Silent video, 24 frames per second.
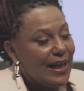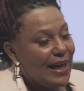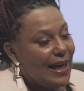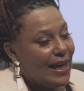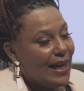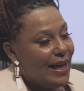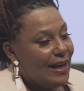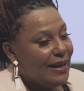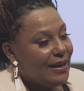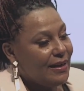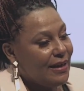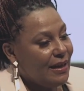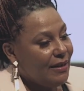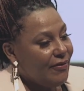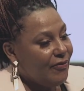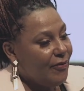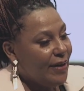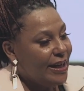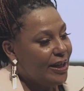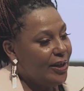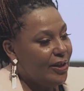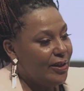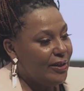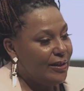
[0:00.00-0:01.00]
and
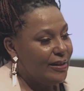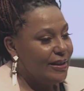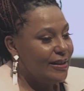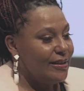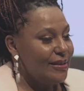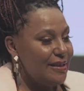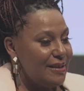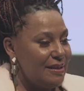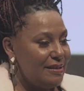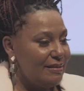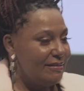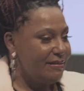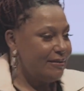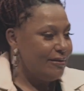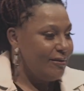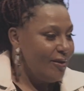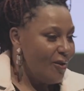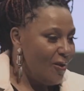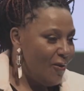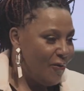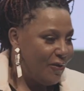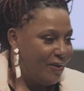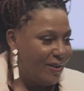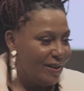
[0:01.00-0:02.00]
Frank Hurt is
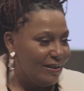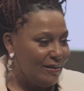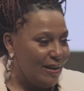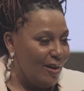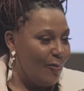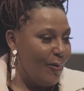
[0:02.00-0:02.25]
over